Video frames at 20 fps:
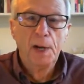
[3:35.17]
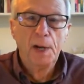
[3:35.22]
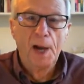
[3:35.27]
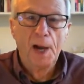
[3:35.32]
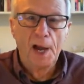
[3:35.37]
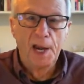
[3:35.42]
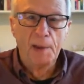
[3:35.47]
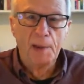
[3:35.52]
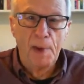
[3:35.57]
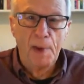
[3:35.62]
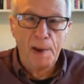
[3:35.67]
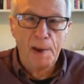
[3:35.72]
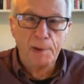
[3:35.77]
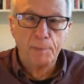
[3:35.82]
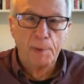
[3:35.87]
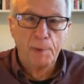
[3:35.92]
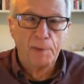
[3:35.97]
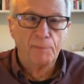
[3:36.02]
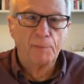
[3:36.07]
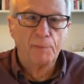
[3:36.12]
an
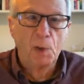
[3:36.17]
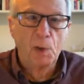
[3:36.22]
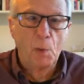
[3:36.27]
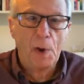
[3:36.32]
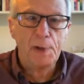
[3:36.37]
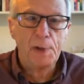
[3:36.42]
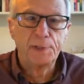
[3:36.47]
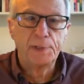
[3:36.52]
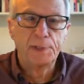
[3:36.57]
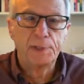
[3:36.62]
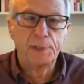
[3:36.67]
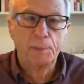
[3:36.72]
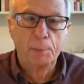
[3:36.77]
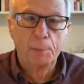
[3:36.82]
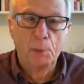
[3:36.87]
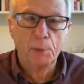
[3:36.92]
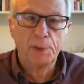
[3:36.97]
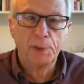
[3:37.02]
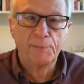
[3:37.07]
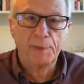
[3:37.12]
amendment requires the
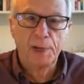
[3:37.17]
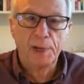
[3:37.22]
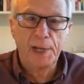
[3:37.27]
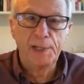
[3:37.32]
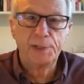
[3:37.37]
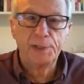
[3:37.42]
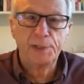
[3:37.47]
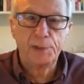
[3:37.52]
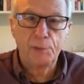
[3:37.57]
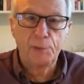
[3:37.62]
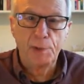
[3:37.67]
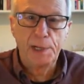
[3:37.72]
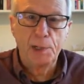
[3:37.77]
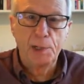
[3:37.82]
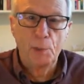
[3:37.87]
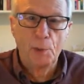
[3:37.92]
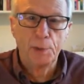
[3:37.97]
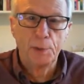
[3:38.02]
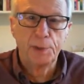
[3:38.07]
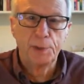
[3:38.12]
support of at least
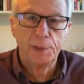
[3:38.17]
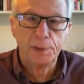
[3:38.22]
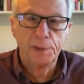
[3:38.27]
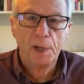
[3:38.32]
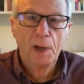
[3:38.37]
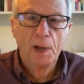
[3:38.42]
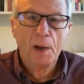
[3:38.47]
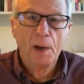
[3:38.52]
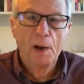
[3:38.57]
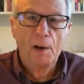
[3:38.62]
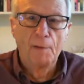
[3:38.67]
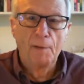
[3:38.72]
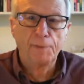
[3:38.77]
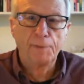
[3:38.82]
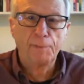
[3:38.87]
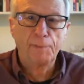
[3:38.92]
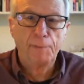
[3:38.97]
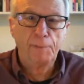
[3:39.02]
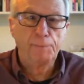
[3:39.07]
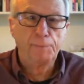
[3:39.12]
3/4 of
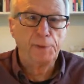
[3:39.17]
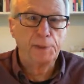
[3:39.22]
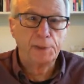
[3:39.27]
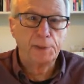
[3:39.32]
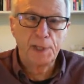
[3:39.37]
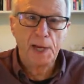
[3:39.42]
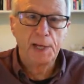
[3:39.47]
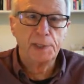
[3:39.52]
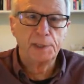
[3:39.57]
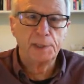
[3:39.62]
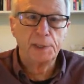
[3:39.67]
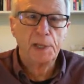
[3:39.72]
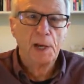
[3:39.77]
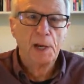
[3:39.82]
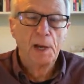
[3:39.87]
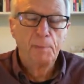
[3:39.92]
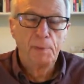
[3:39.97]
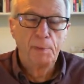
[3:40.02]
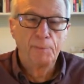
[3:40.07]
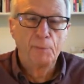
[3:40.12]
the 50 states
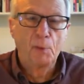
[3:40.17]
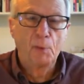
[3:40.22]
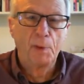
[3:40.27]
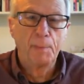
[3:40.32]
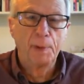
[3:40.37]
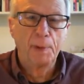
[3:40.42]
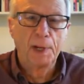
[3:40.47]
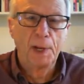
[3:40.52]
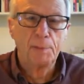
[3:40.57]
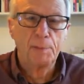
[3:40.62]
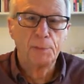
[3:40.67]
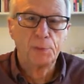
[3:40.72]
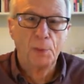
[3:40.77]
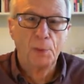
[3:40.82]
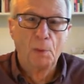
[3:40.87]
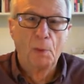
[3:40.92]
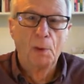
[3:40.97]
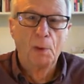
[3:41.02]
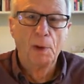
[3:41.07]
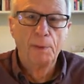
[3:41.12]
before it becomes
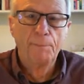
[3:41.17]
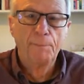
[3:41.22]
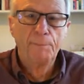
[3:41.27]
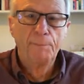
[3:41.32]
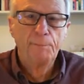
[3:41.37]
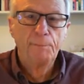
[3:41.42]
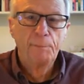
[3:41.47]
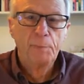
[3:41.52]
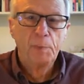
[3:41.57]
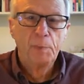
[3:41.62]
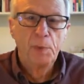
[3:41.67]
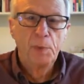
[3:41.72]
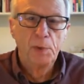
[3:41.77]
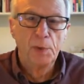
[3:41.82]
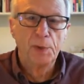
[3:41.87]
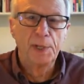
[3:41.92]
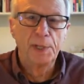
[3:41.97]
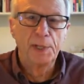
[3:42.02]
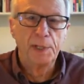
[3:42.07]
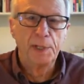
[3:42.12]
law.
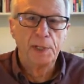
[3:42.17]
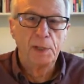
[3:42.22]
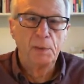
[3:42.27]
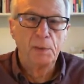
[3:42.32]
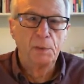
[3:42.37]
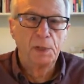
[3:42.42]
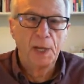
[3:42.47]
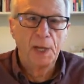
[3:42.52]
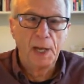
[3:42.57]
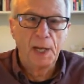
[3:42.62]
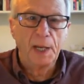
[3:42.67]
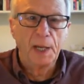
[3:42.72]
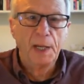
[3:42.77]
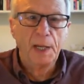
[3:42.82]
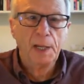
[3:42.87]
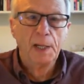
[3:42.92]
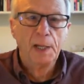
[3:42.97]
Not in the UK.